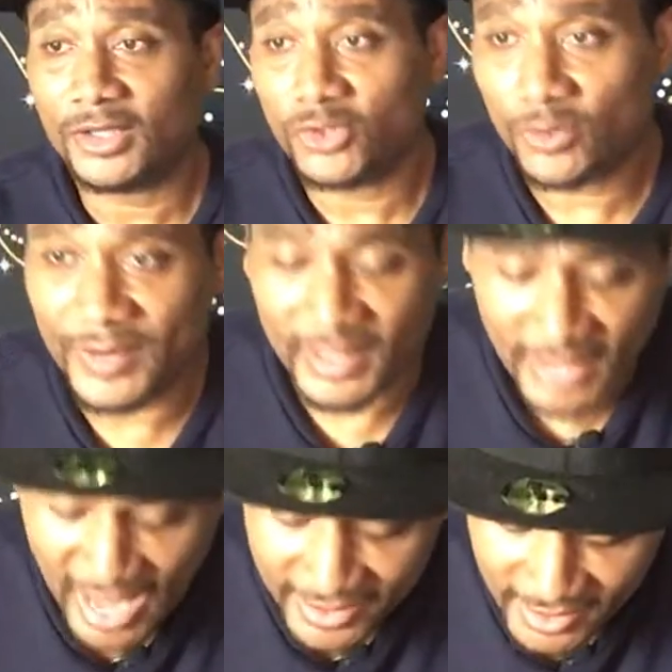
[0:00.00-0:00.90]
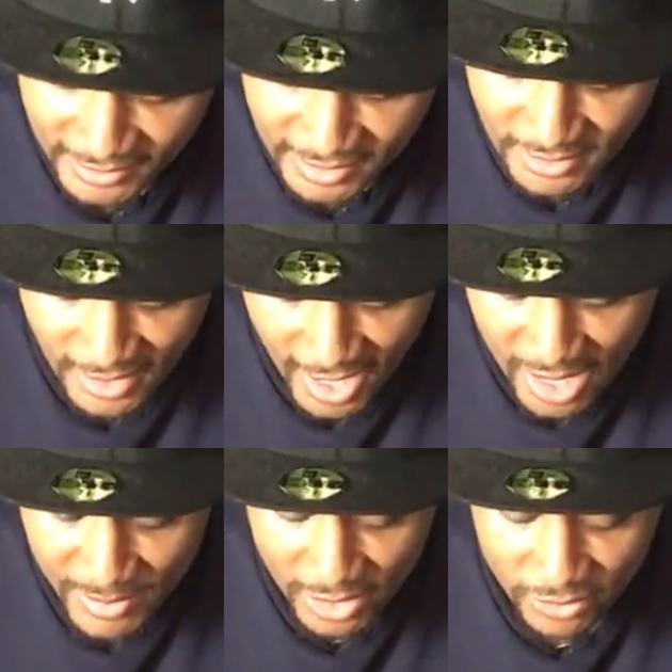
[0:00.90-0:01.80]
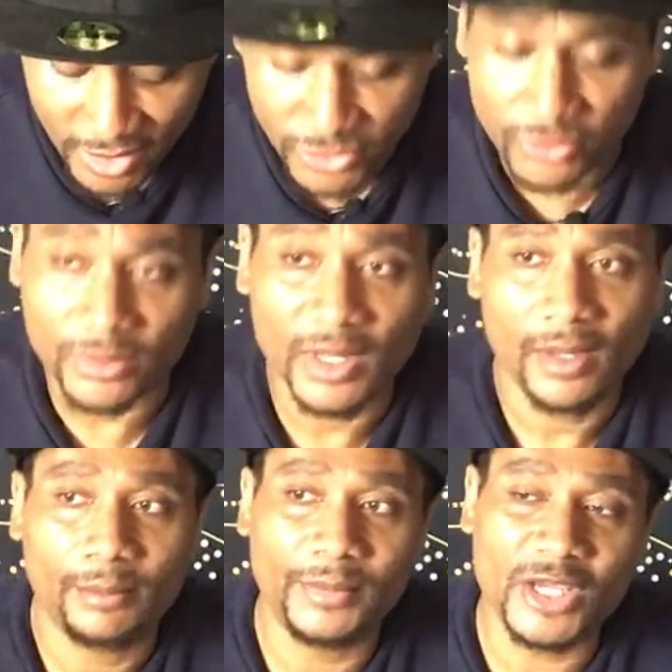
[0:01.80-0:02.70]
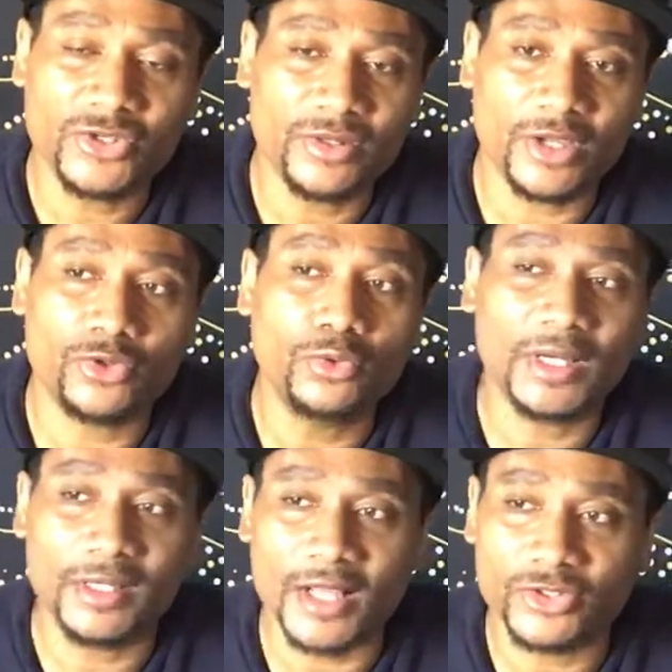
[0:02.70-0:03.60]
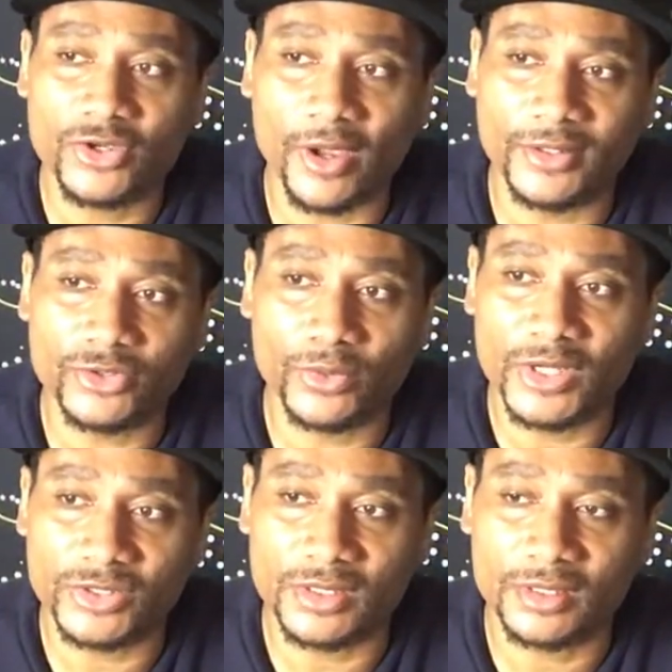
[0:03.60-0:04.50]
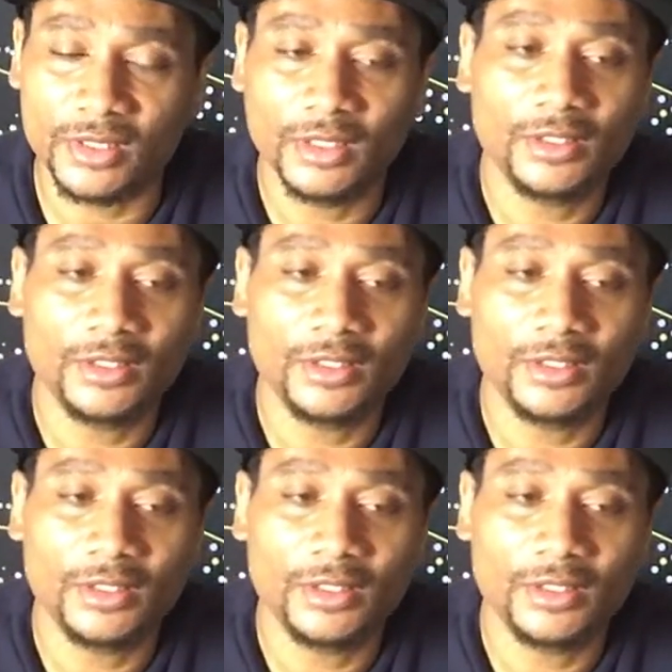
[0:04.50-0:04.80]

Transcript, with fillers: you're being guided at this time and you need to make sure that you connect to your intuition